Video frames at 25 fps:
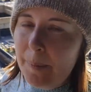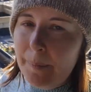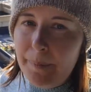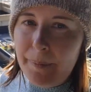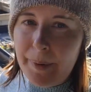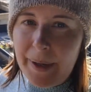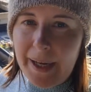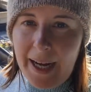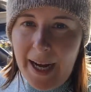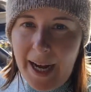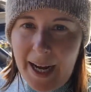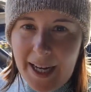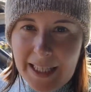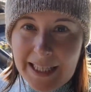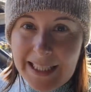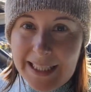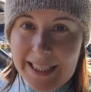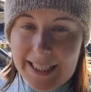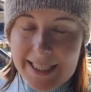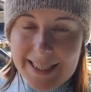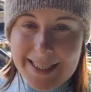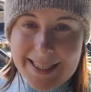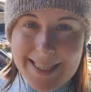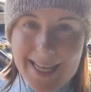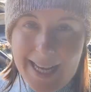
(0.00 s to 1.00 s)
But I
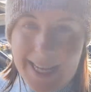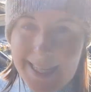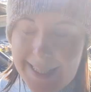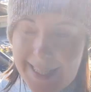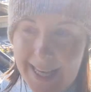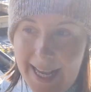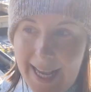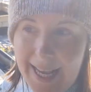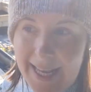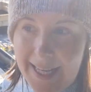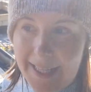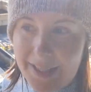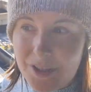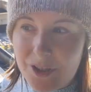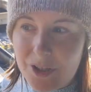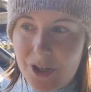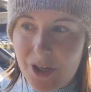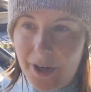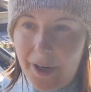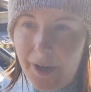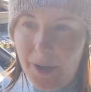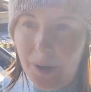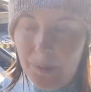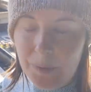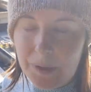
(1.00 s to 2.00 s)
think a dead hedge
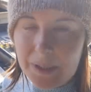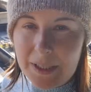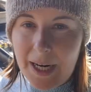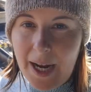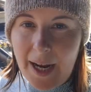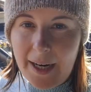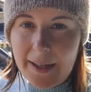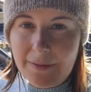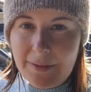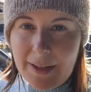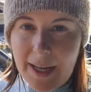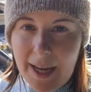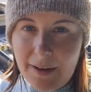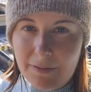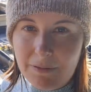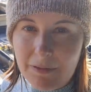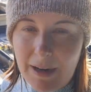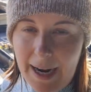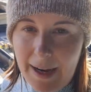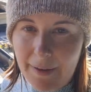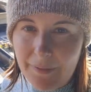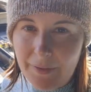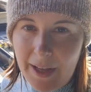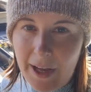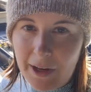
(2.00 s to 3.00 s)
would kind of get
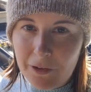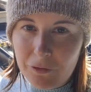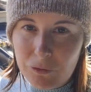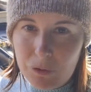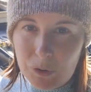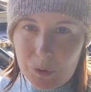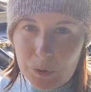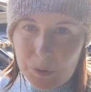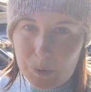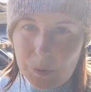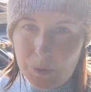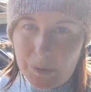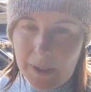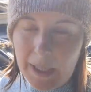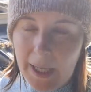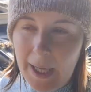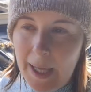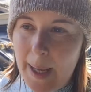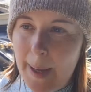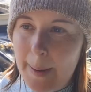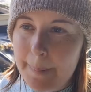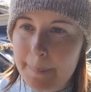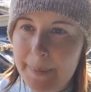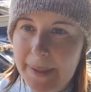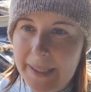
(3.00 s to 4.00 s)
around that rule,
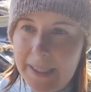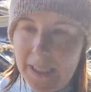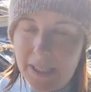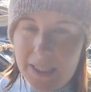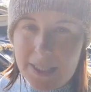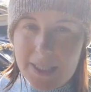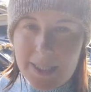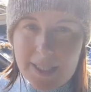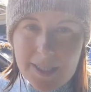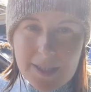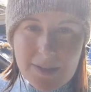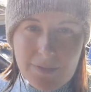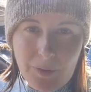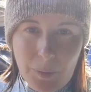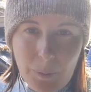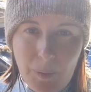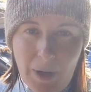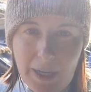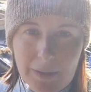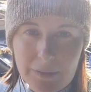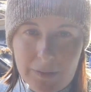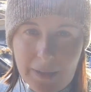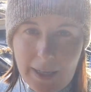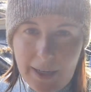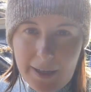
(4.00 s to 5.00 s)
because it's for
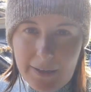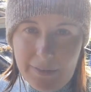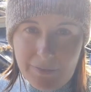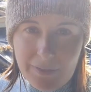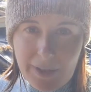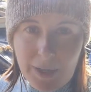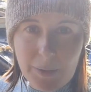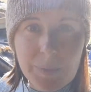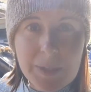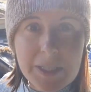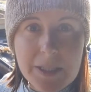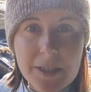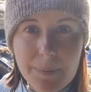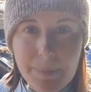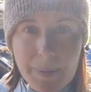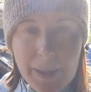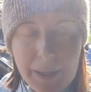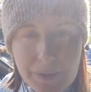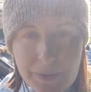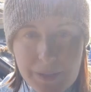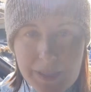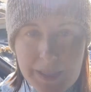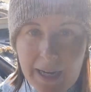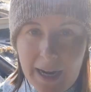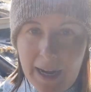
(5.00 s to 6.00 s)
wildlife and we're
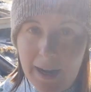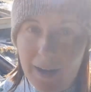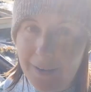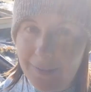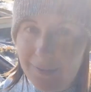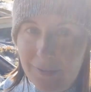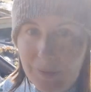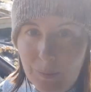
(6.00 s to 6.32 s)
supposed to have